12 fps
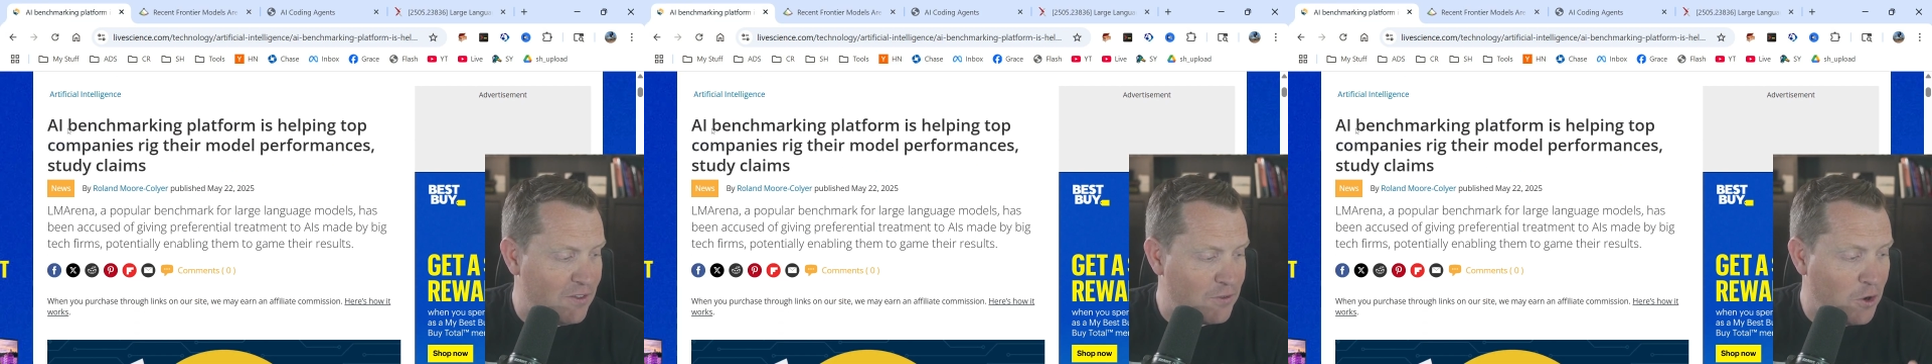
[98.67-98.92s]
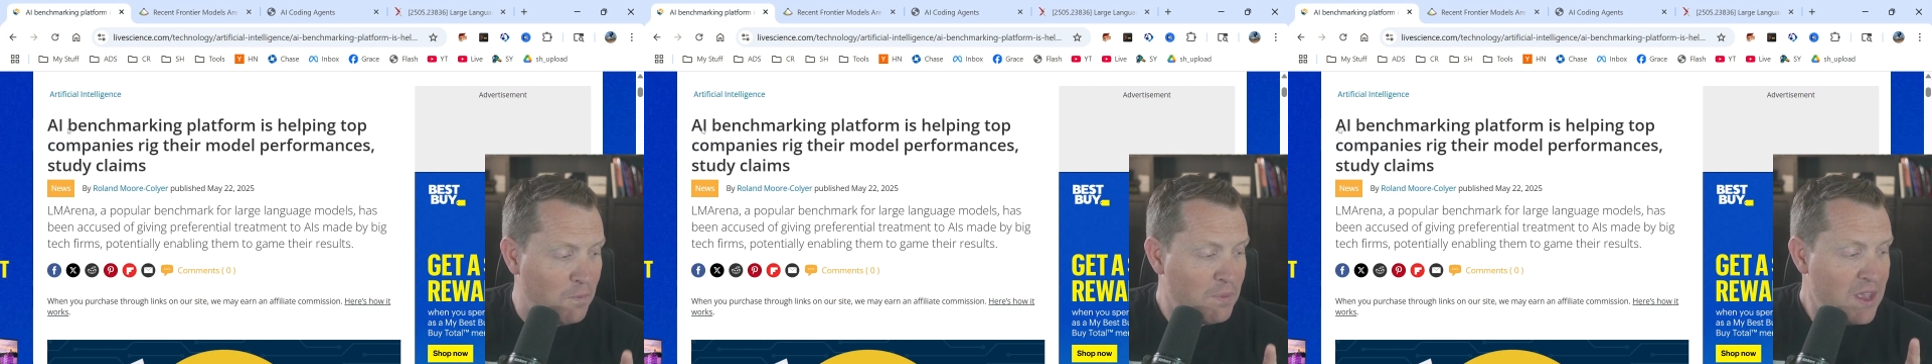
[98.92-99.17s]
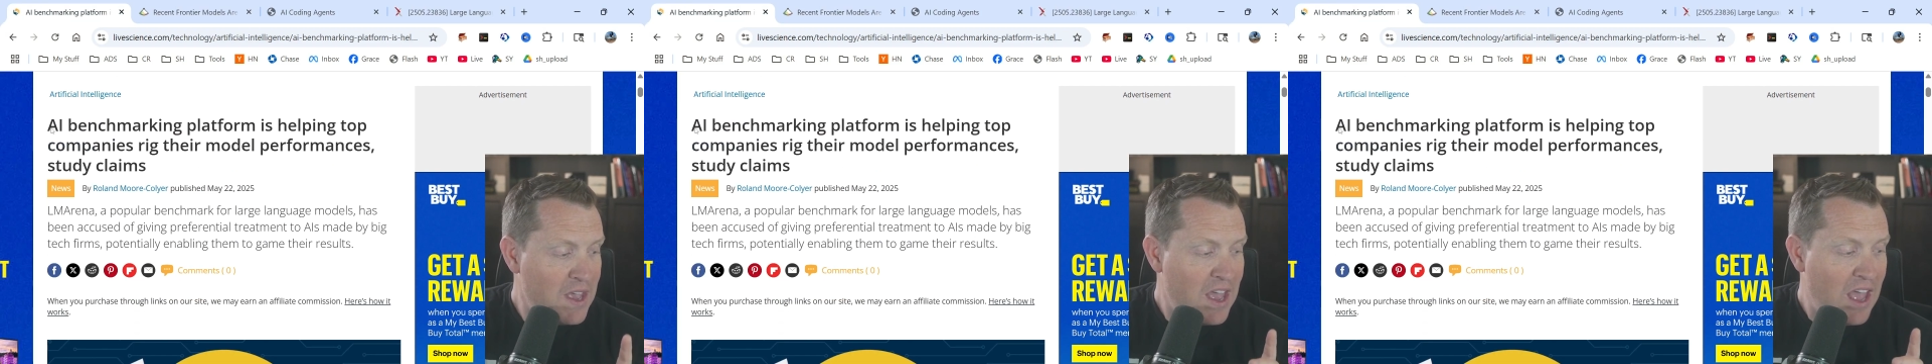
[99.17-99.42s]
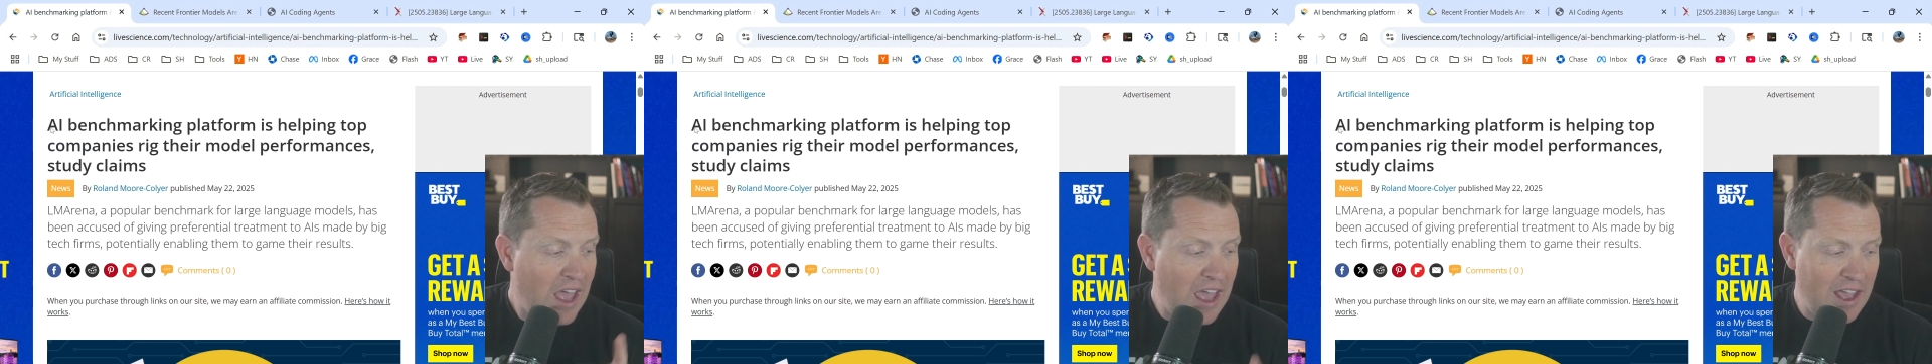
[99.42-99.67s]
So,
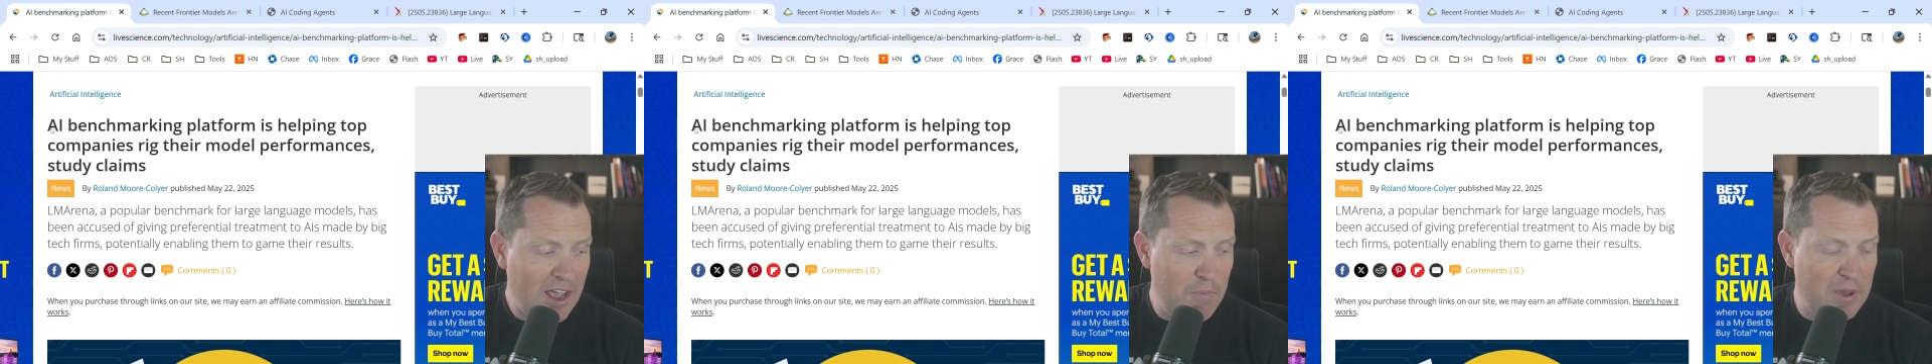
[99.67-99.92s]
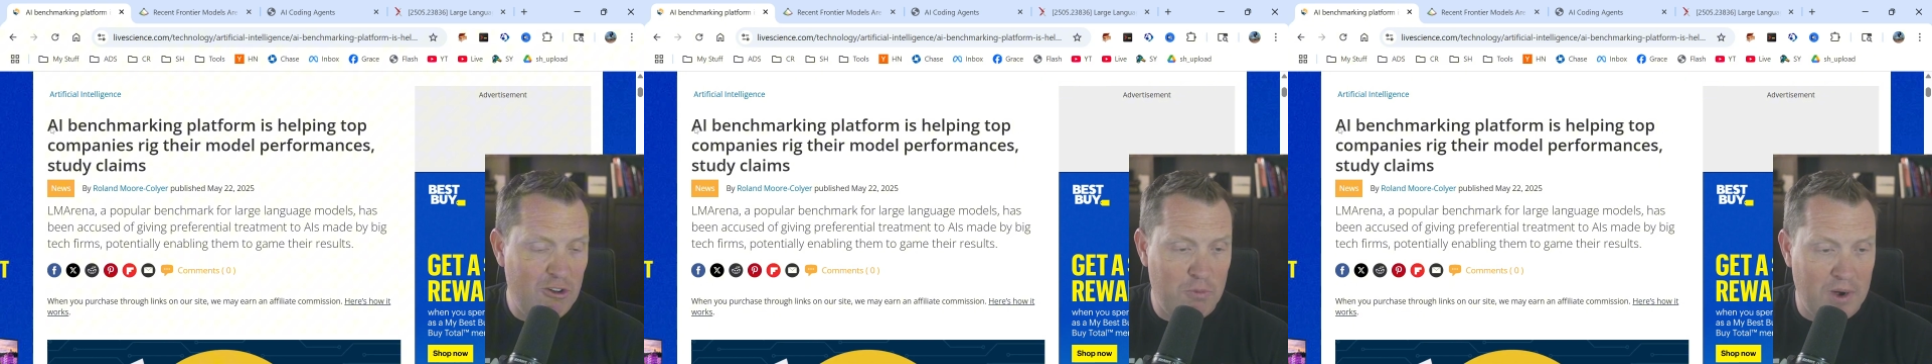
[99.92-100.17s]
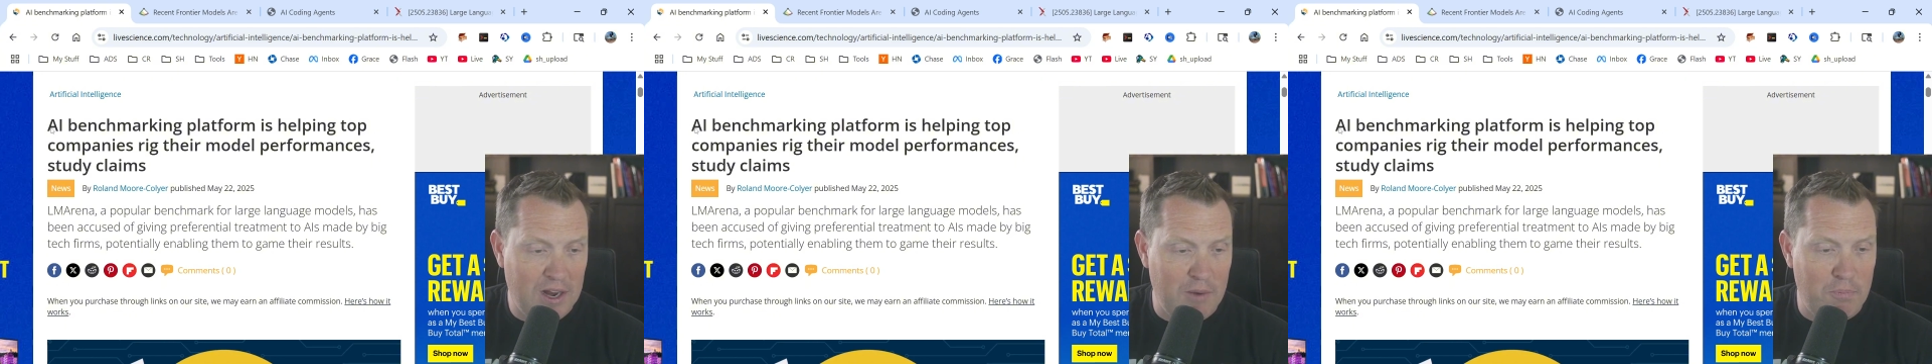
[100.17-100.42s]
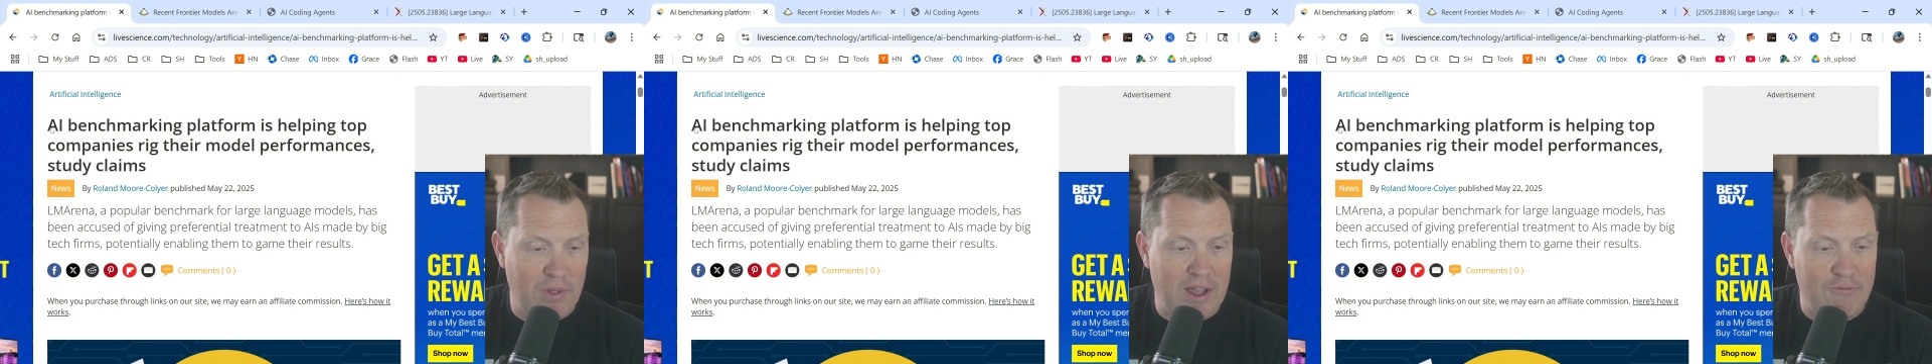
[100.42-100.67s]
A I benchmarking
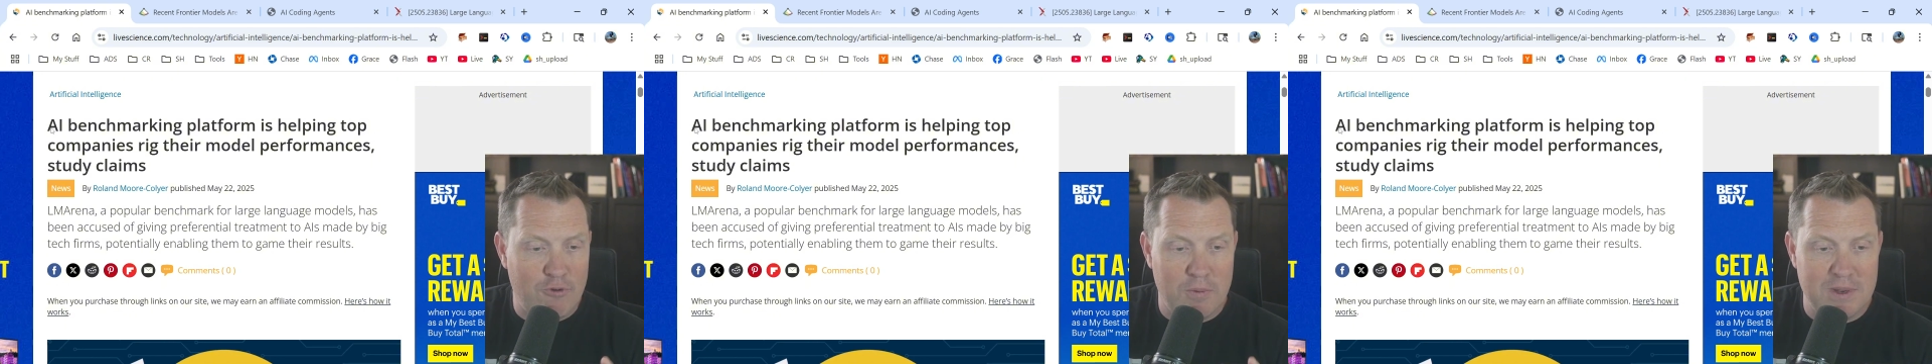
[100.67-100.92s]
platform